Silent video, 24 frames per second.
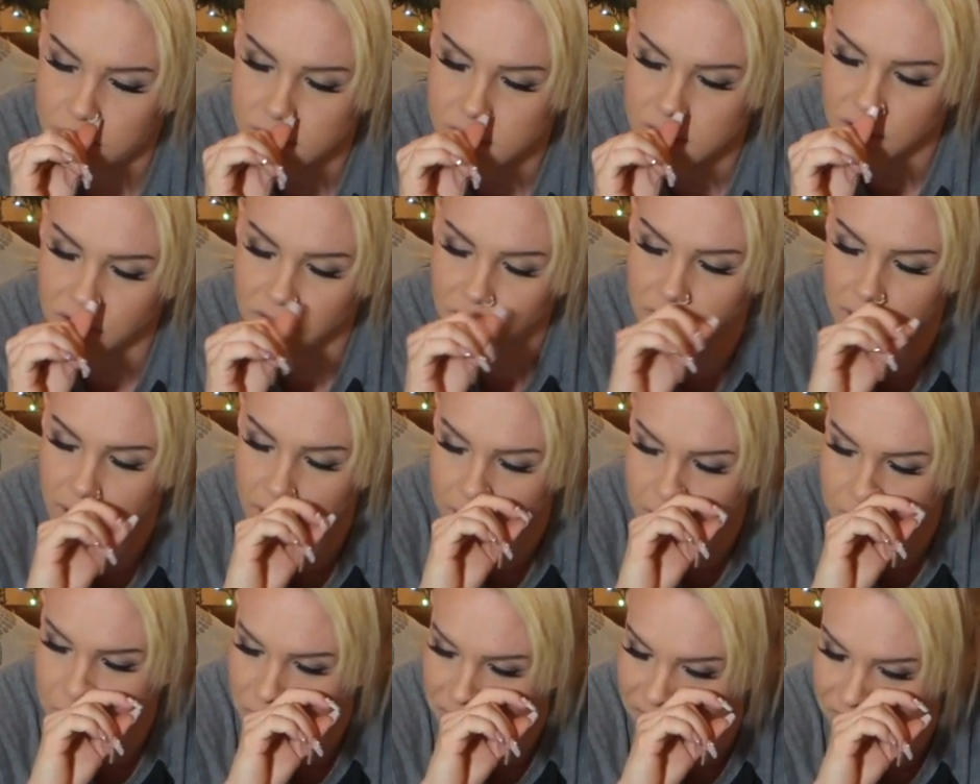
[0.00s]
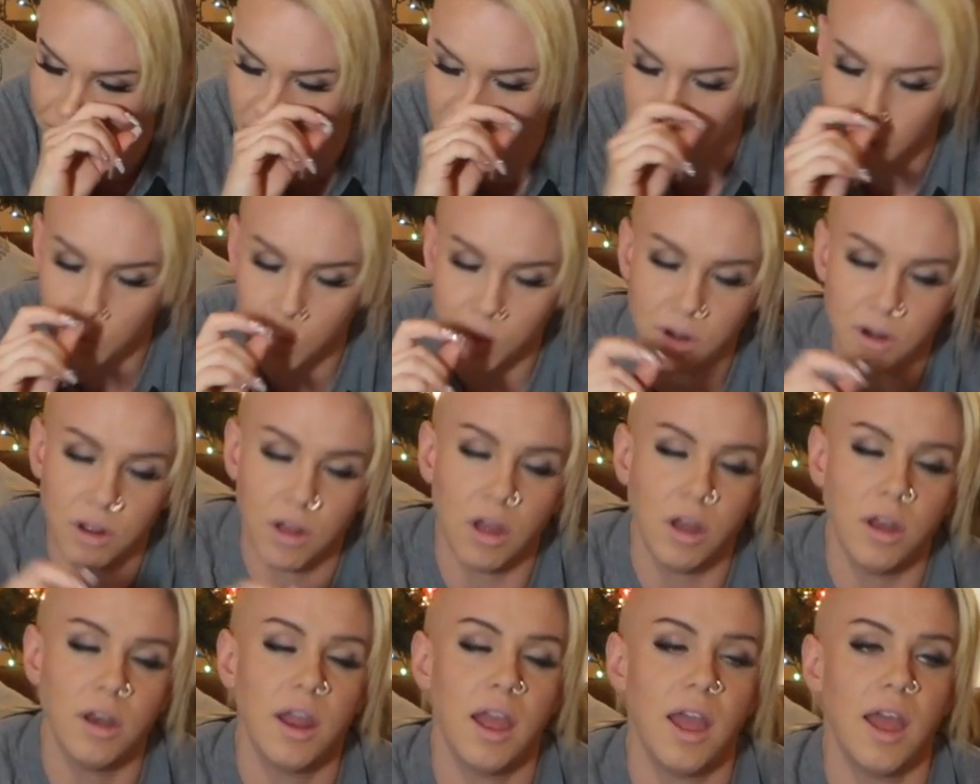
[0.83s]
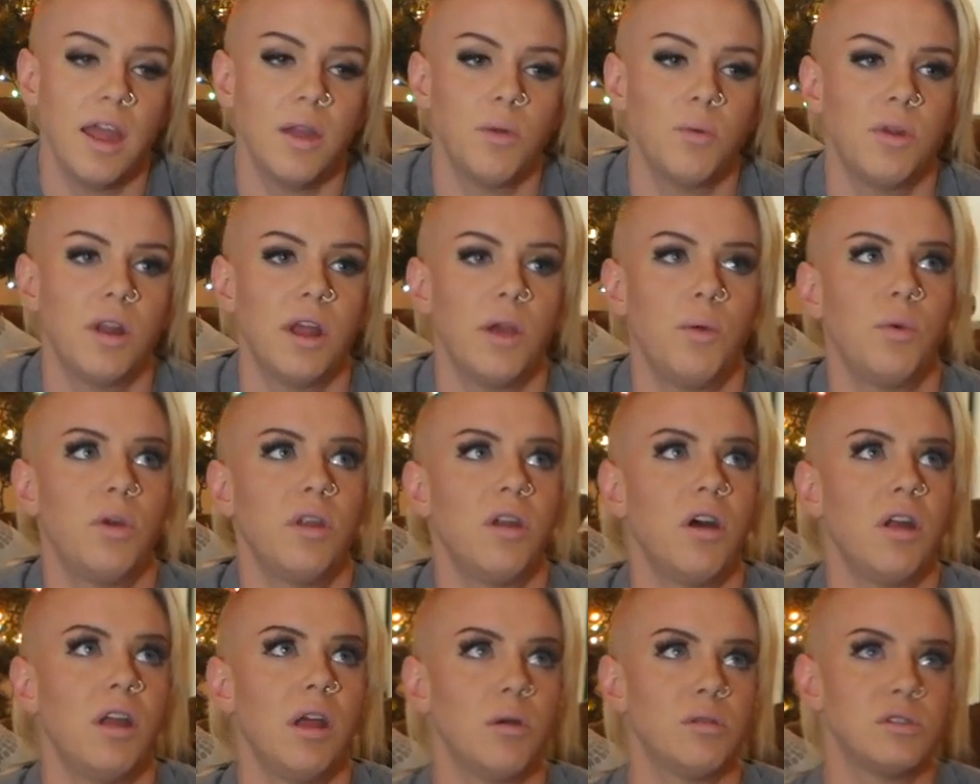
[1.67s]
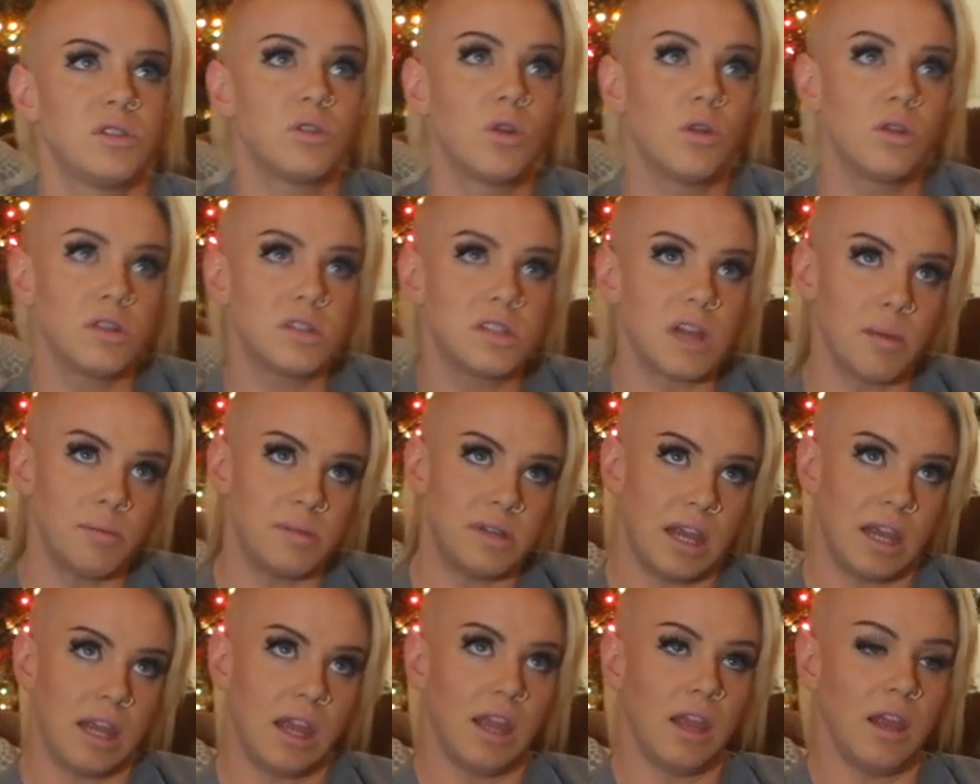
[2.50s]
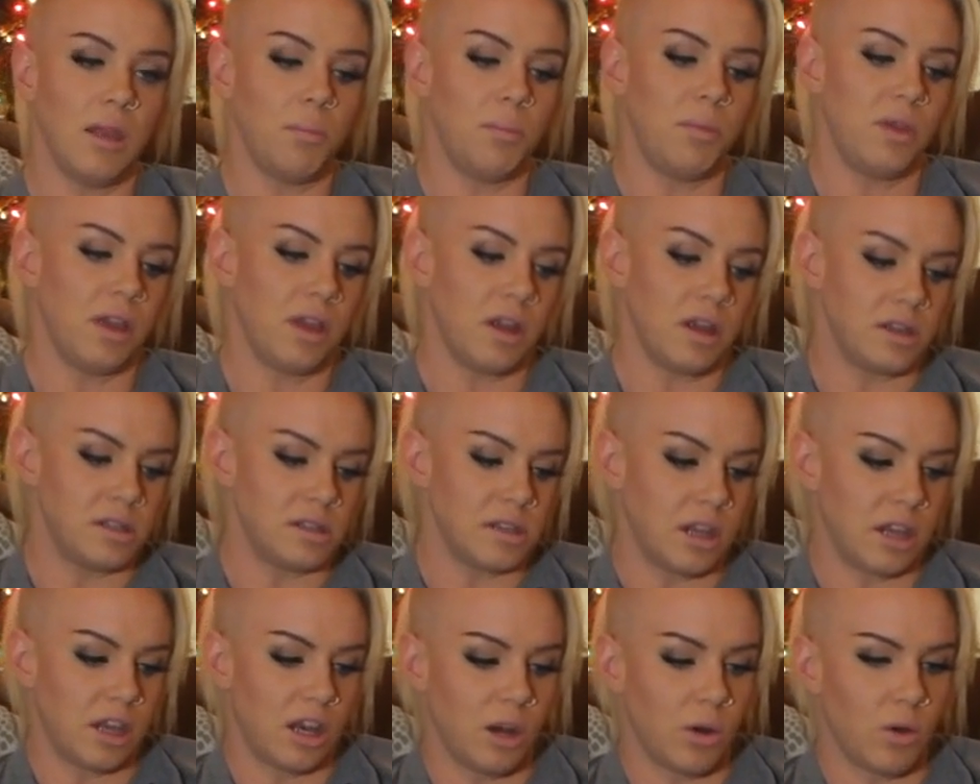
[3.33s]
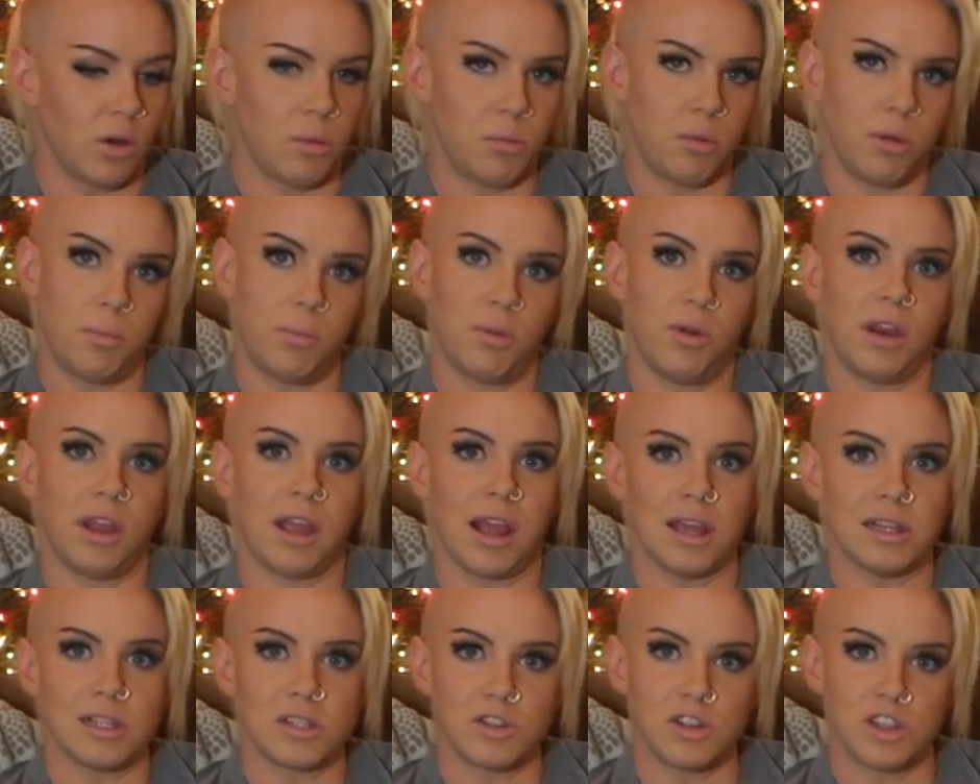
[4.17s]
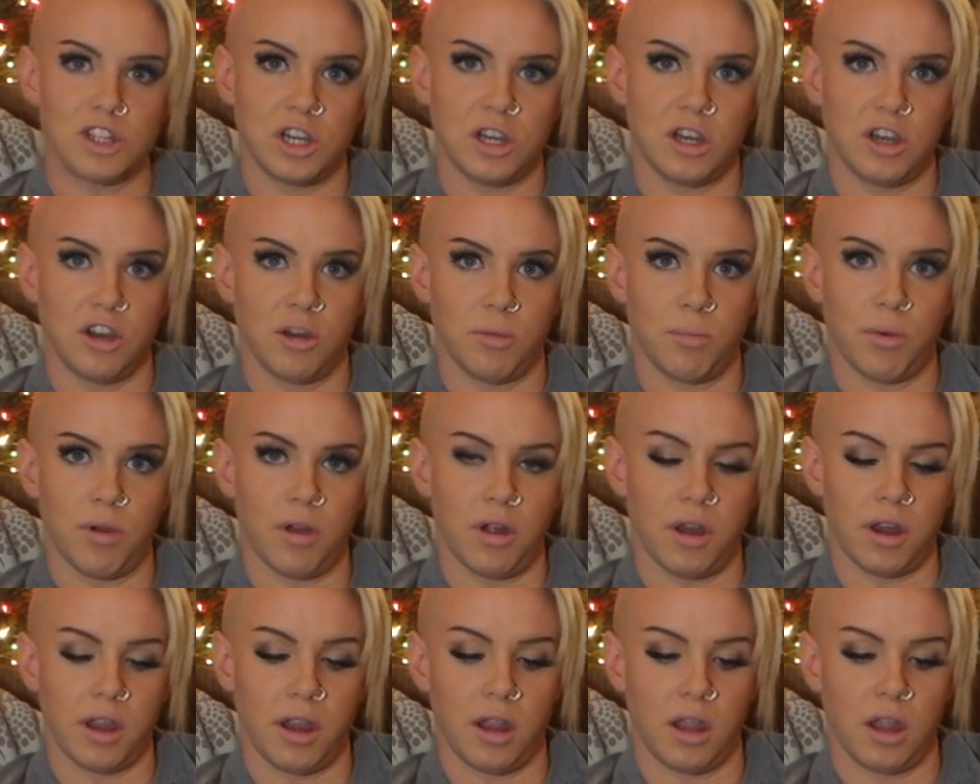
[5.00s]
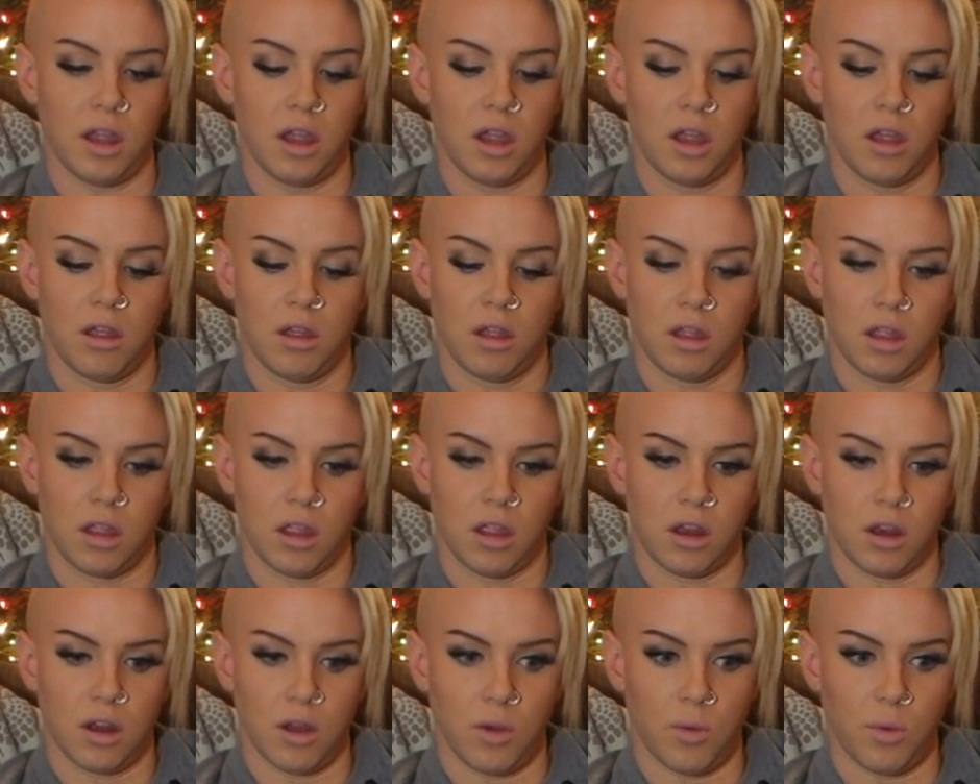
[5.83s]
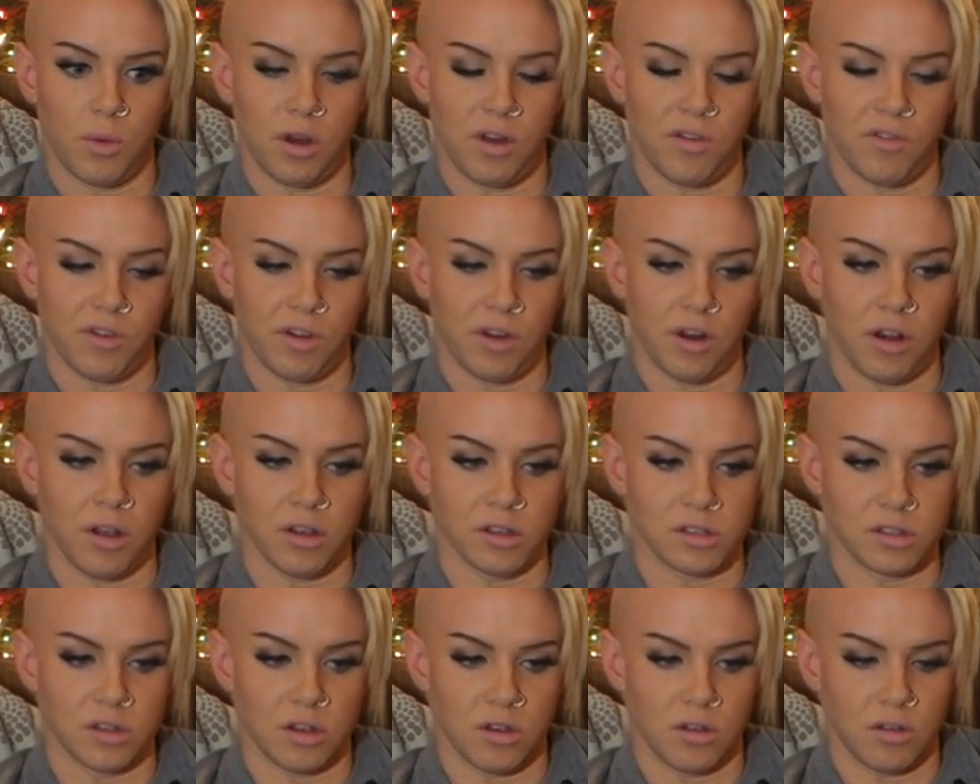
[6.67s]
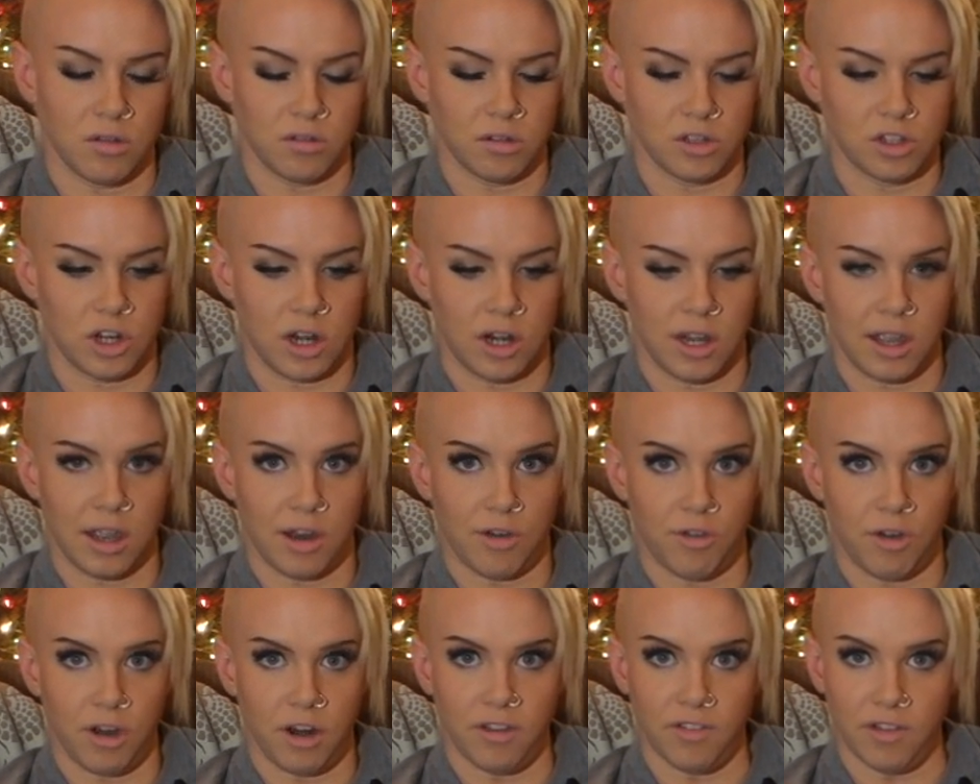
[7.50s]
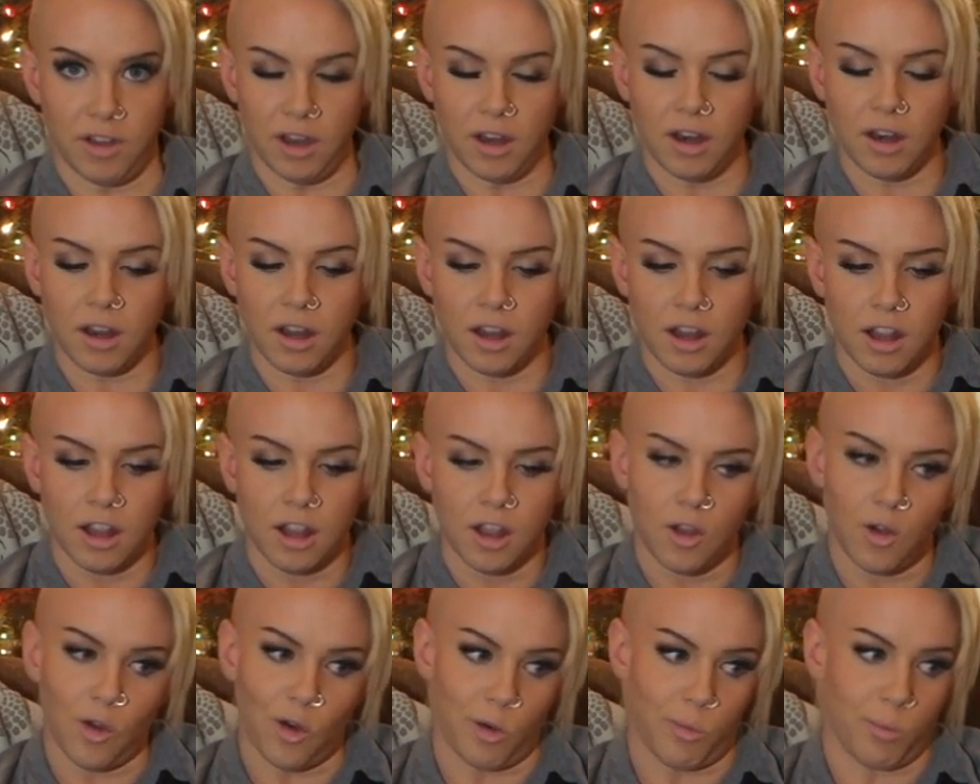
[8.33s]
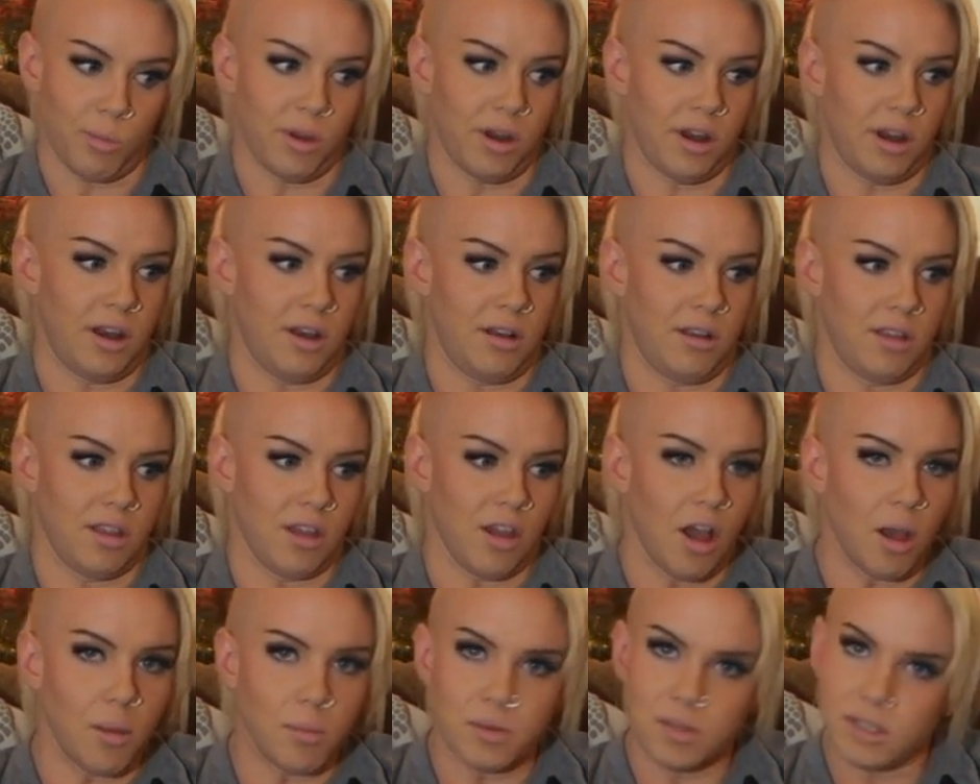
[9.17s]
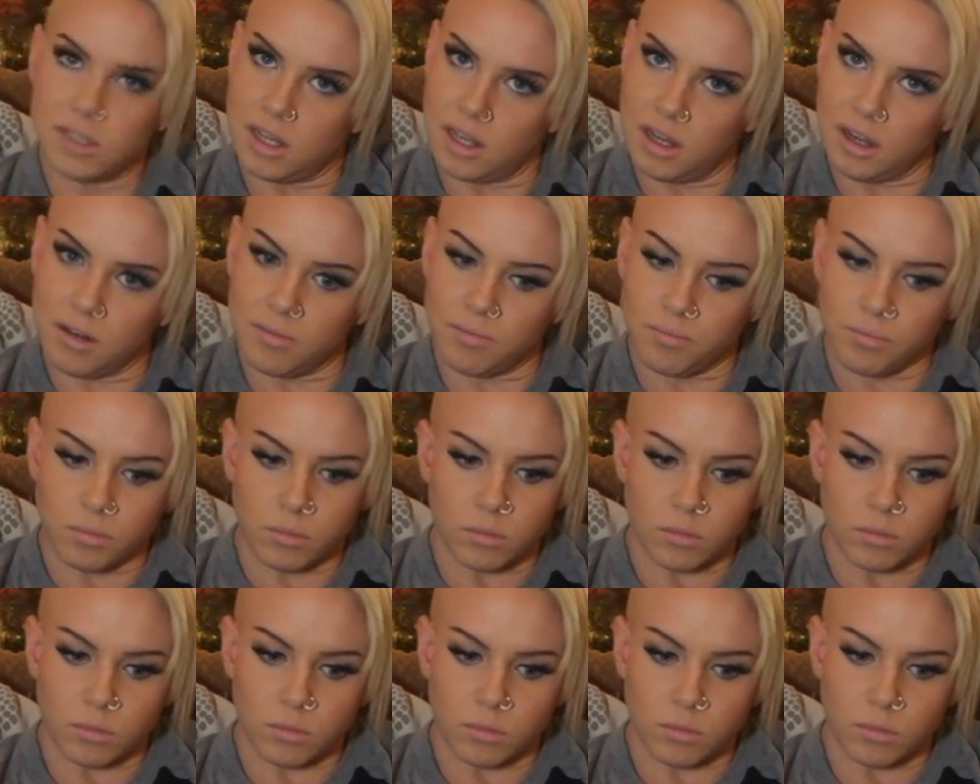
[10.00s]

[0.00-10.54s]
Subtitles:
several years before I went on, and when I went on, I was told to stop taking it because like you don't want to be putting estrogen in your body, you know, whenever you're also trying to get rid of it, or put in the opposite.